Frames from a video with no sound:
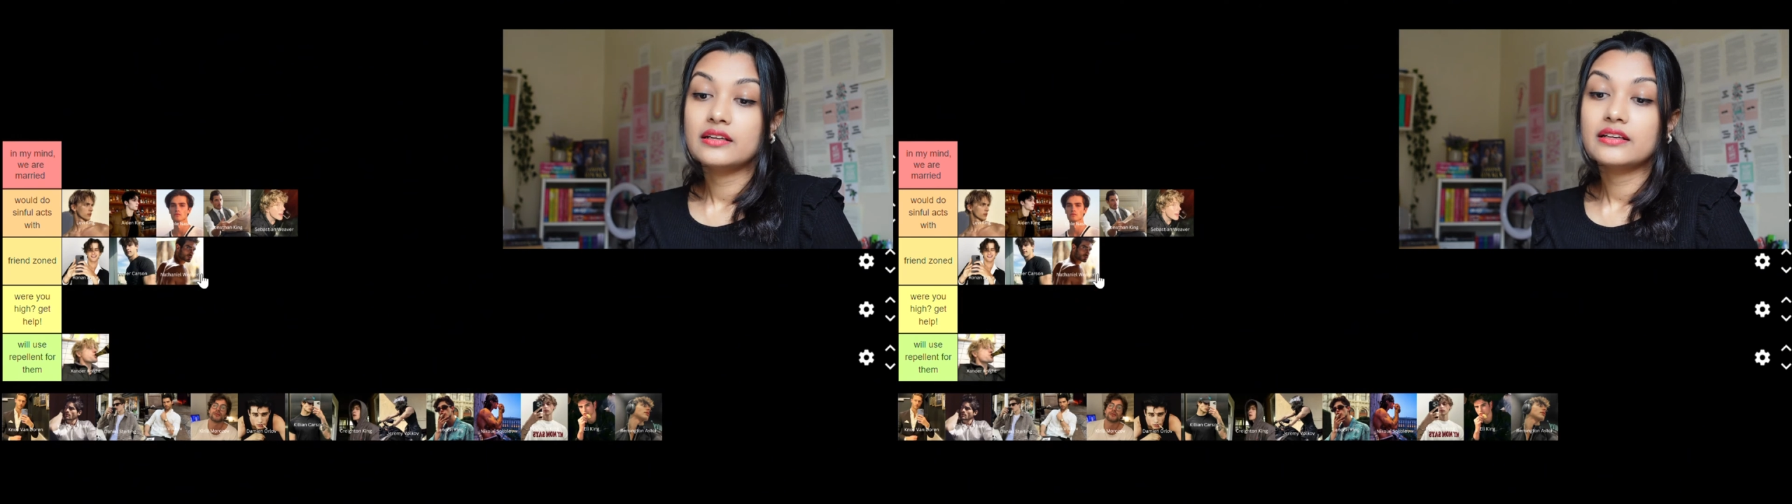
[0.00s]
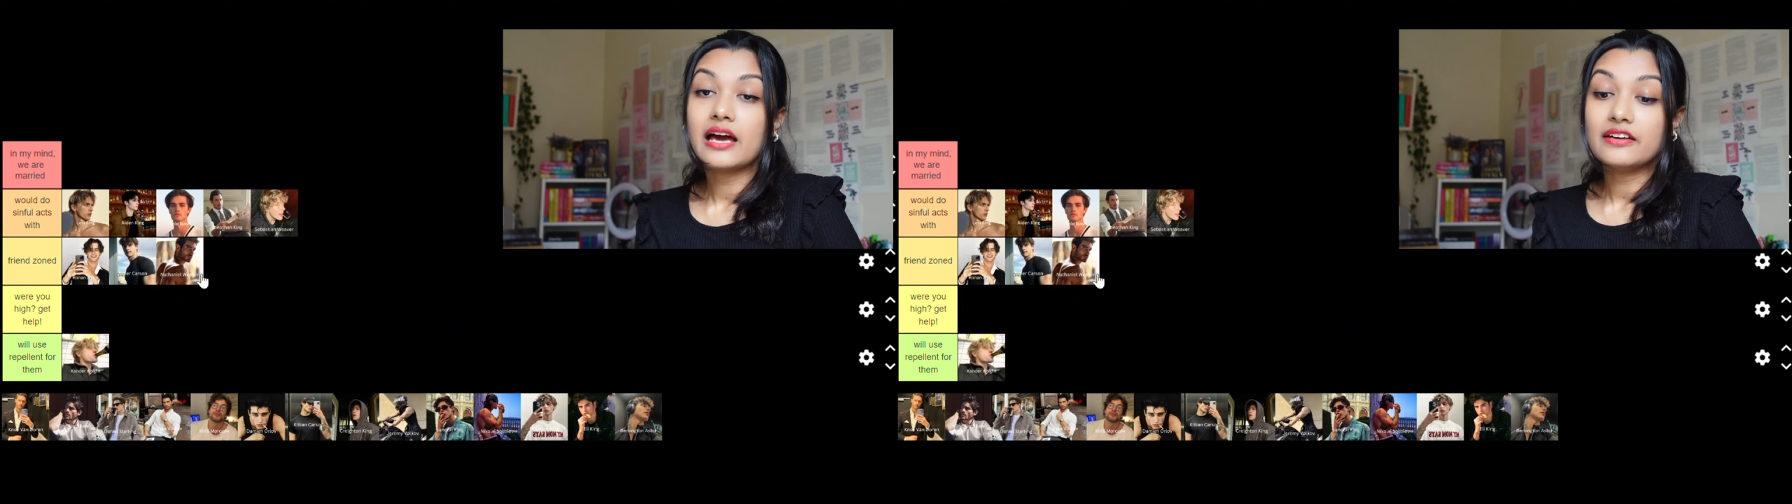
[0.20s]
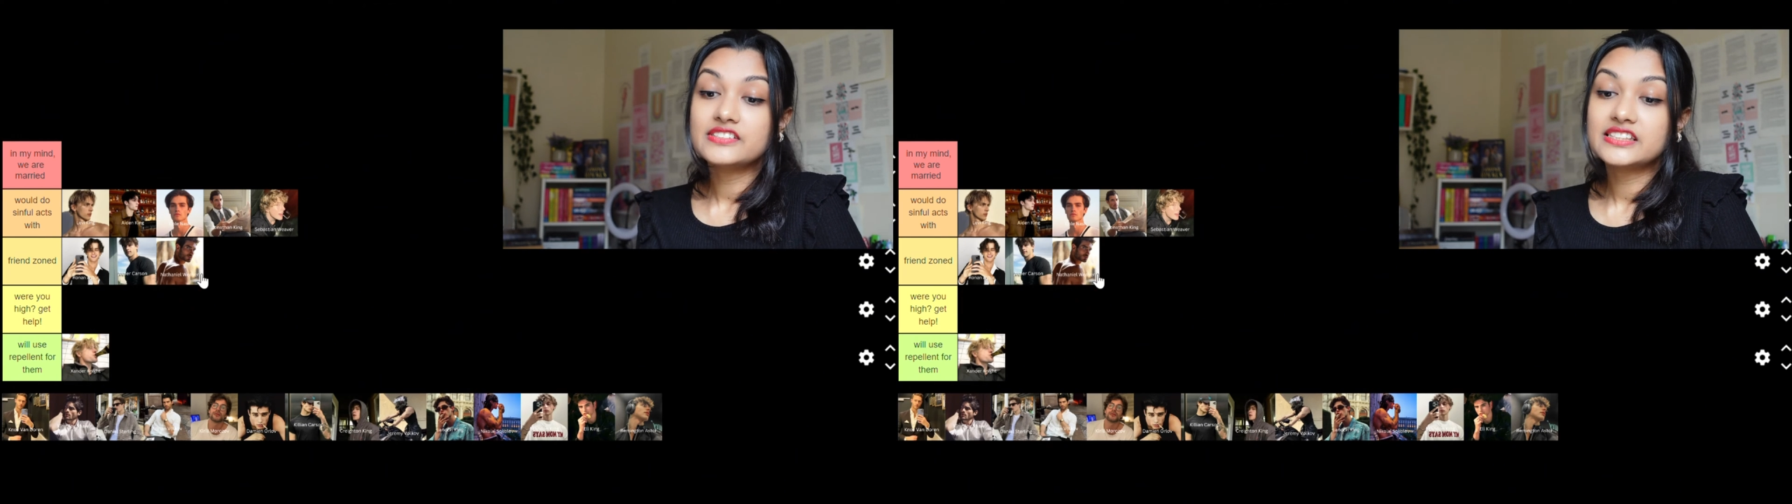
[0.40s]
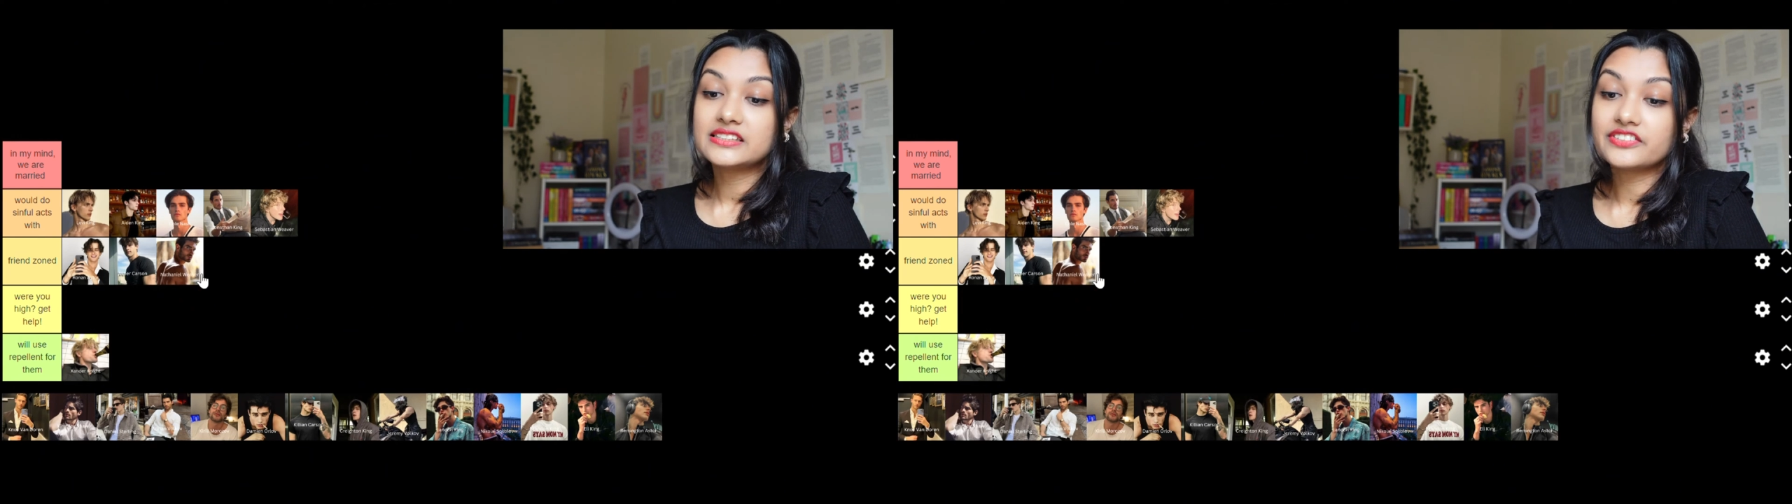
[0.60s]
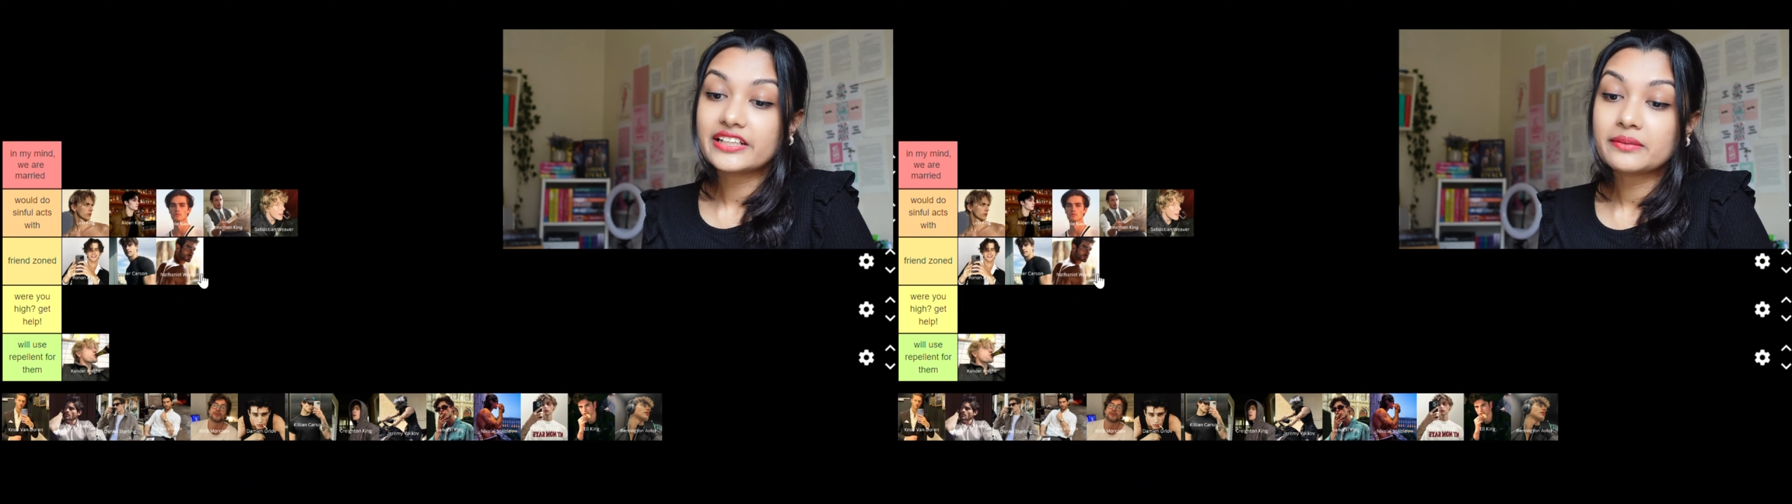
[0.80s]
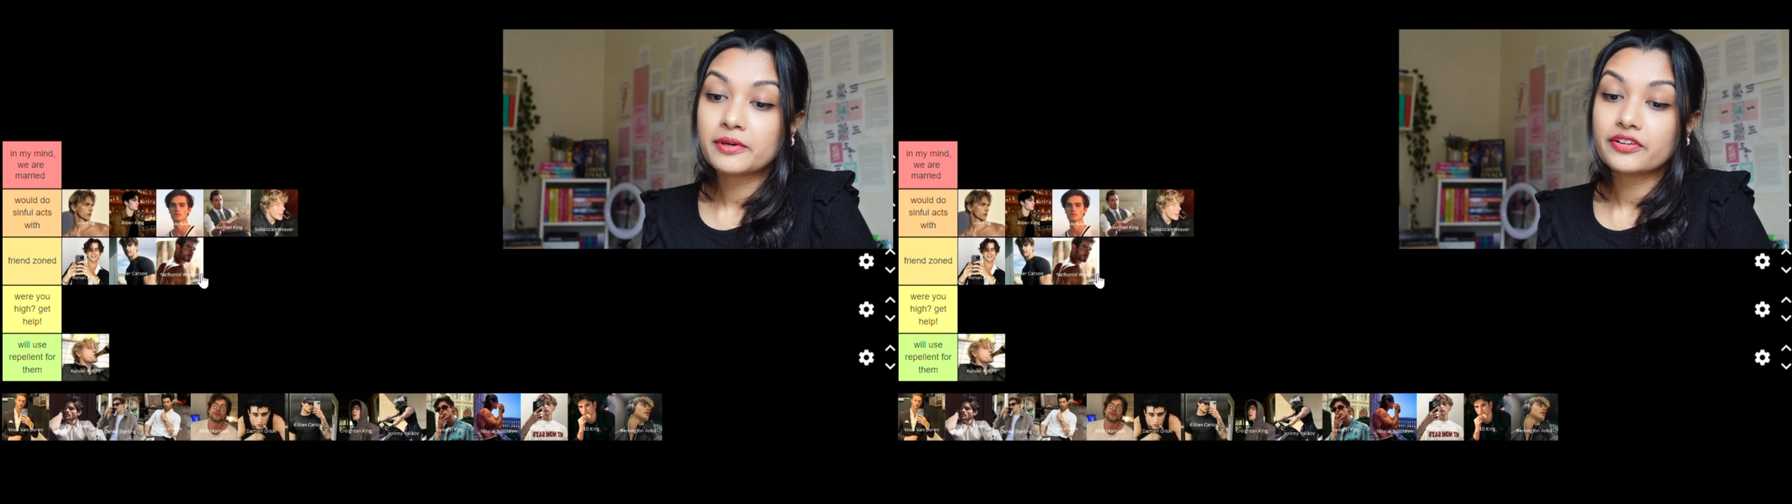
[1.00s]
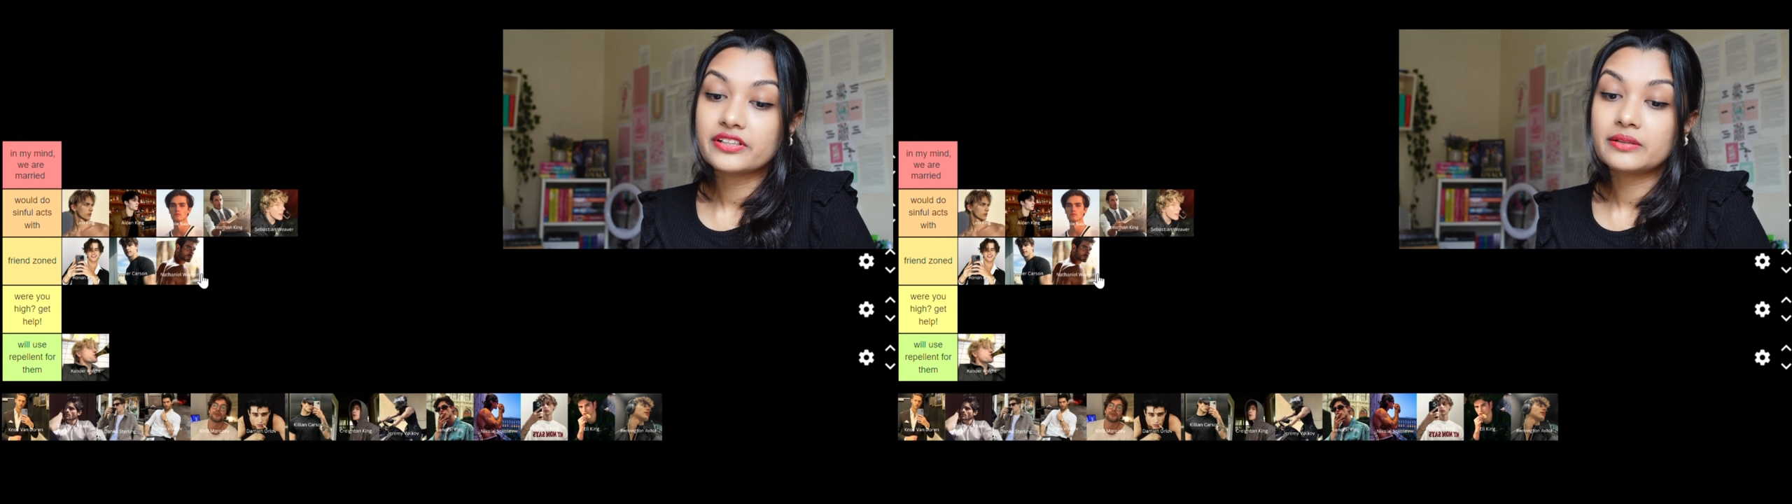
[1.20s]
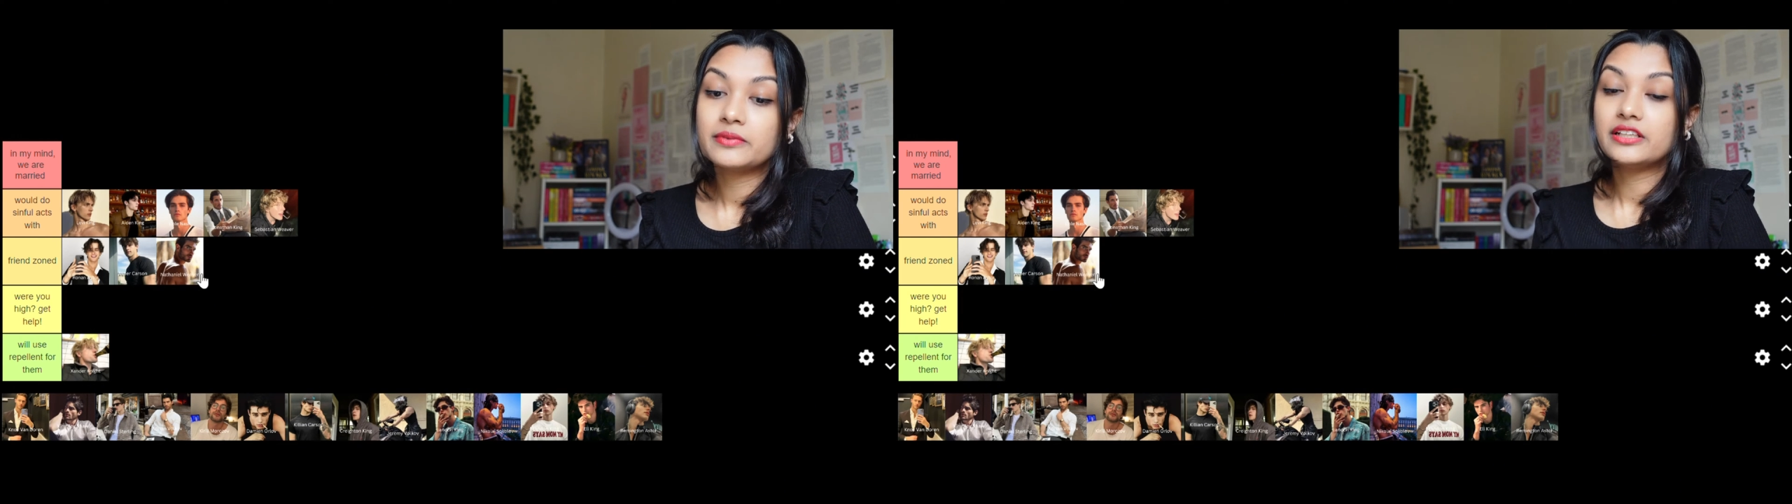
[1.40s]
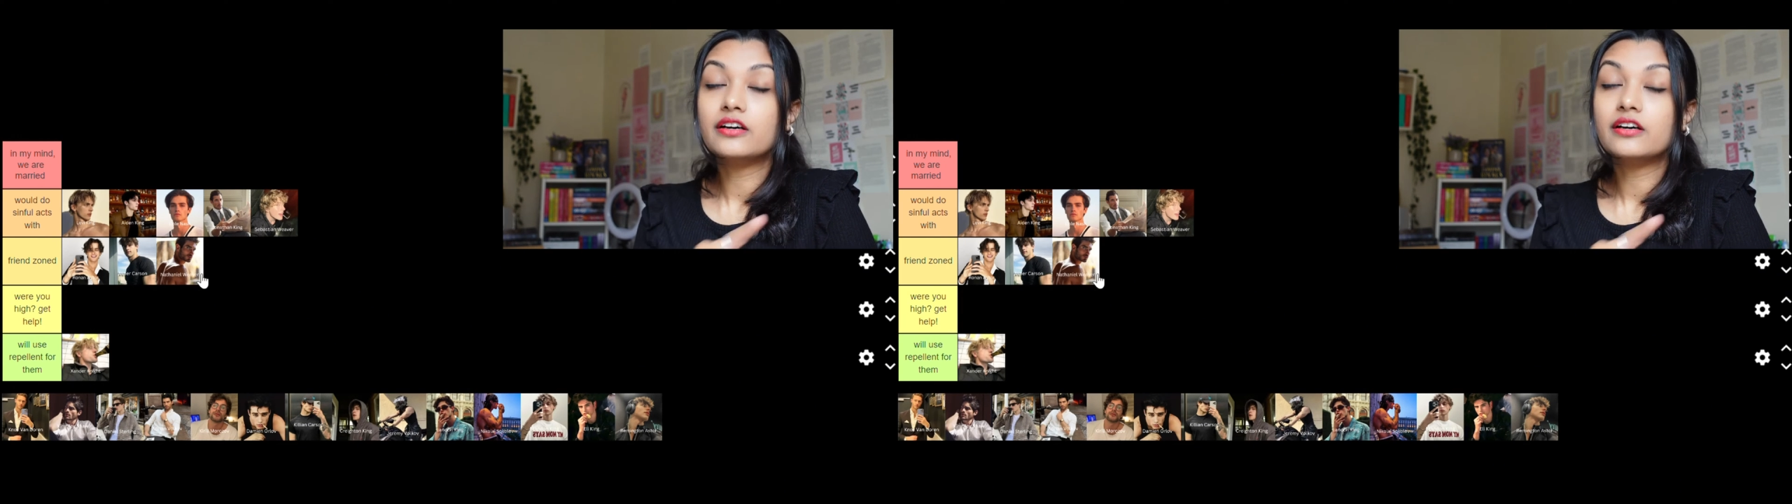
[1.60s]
Like, I've read about him in